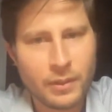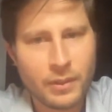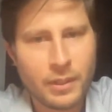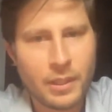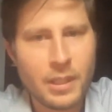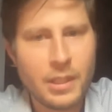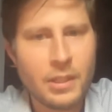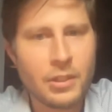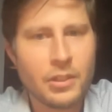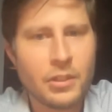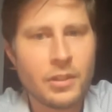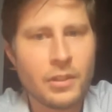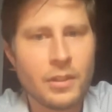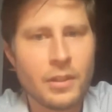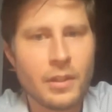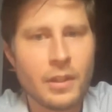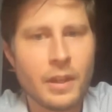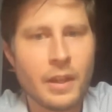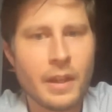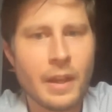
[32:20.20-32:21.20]
teach
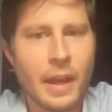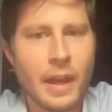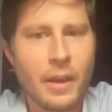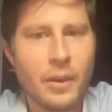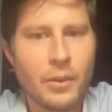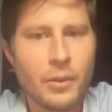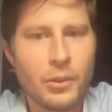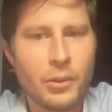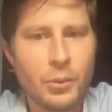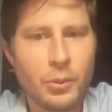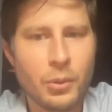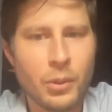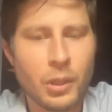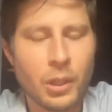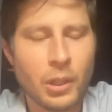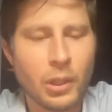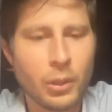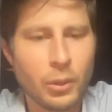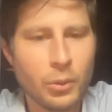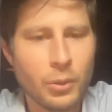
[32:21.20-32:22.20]
and how do you
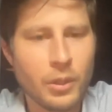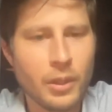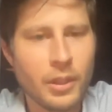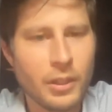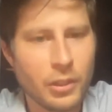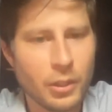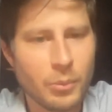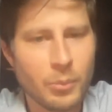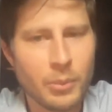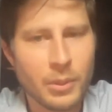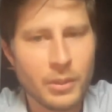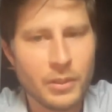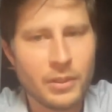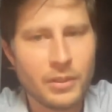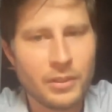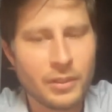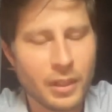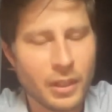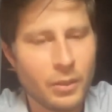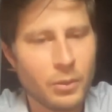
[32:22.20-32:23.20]
include it in your busy
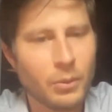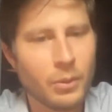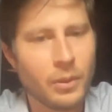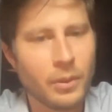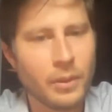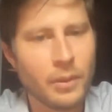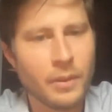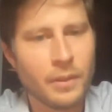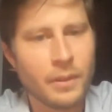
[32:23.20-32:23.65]
schedule?